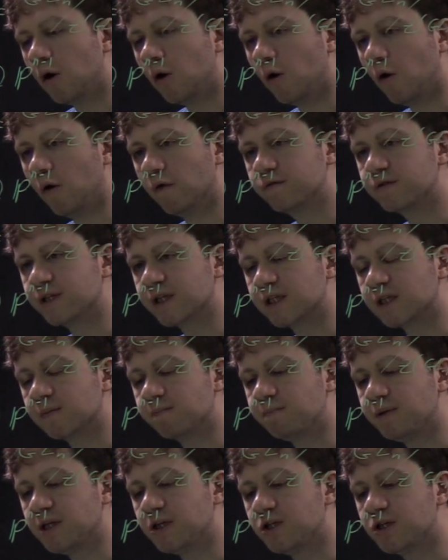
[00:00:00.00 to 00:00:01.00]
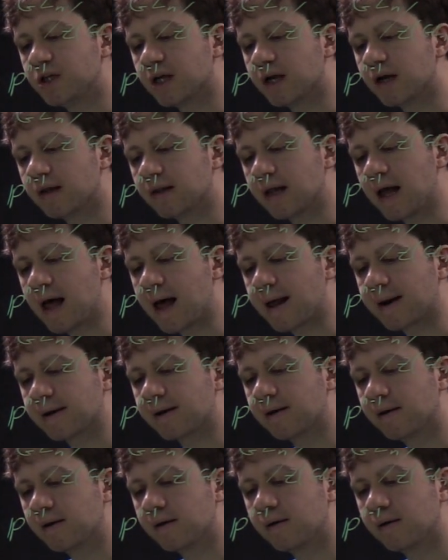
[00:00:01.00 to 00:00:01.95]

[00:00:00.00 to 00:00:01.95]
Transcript: of this PGLN,